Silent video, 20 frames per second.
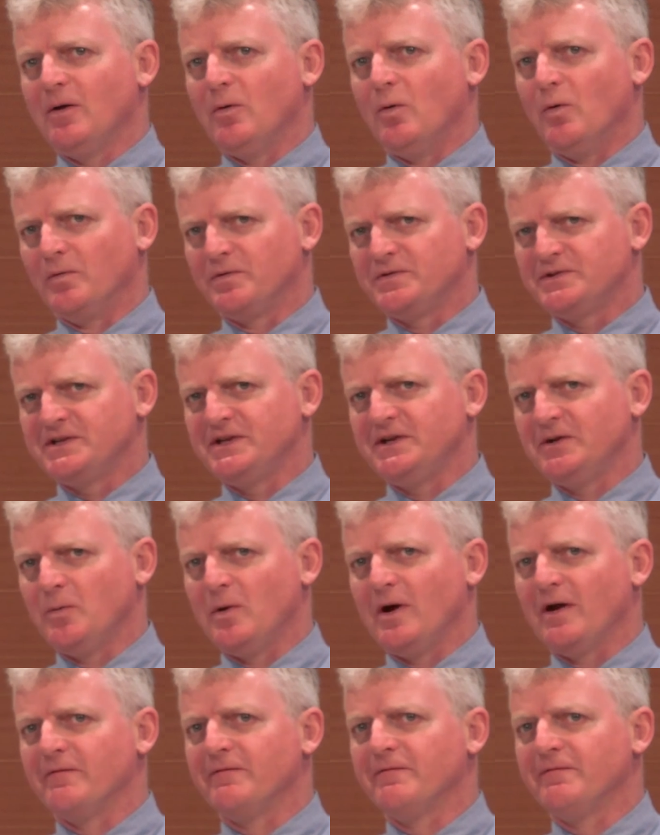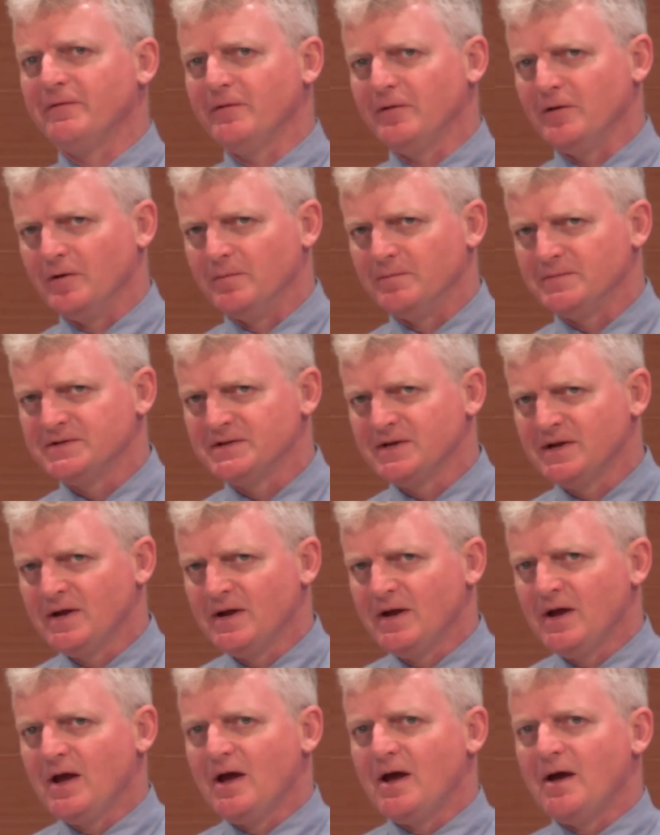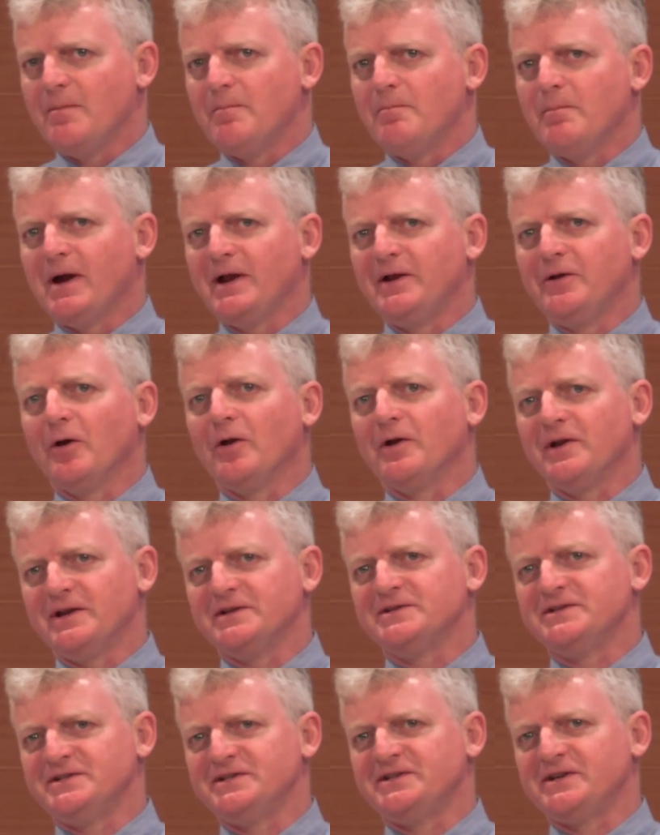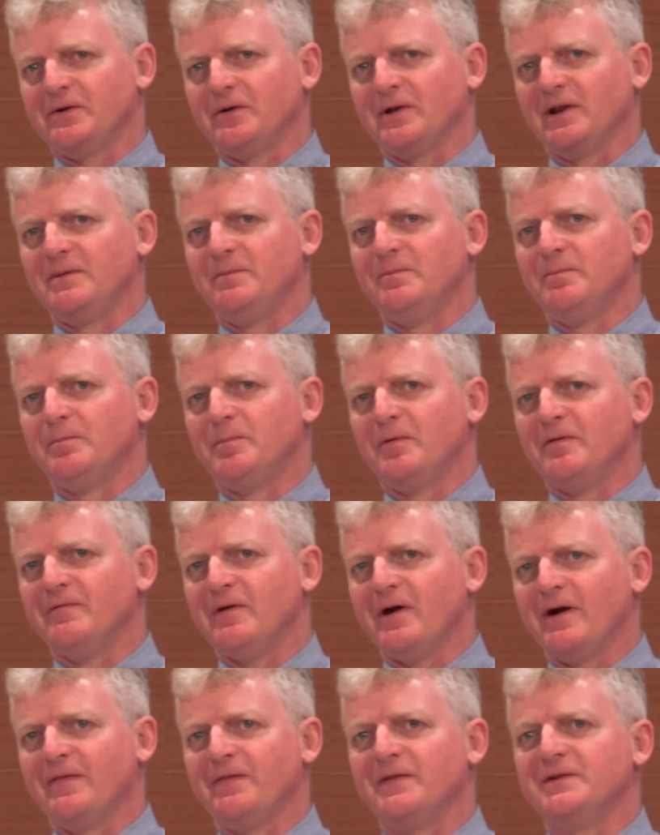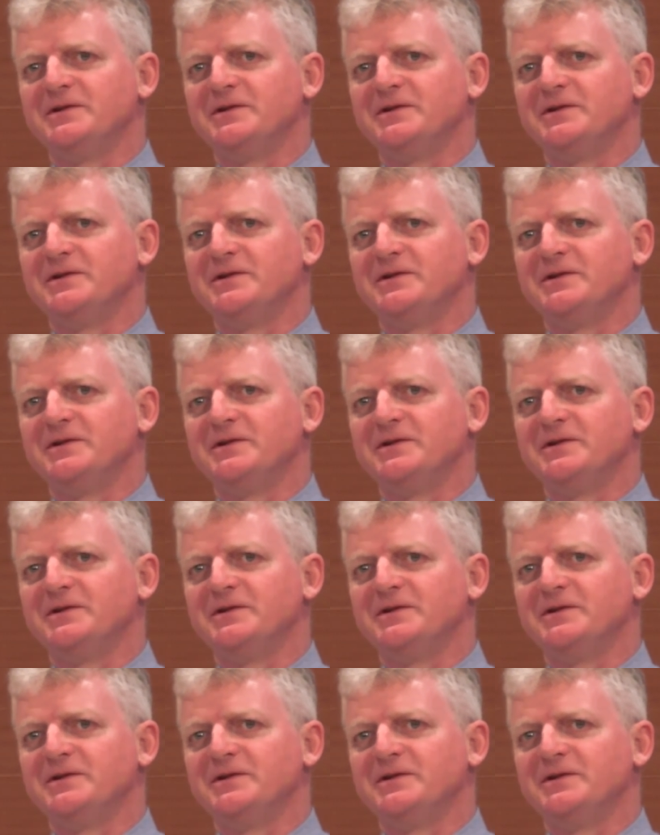or tier one firms may not necessarily provide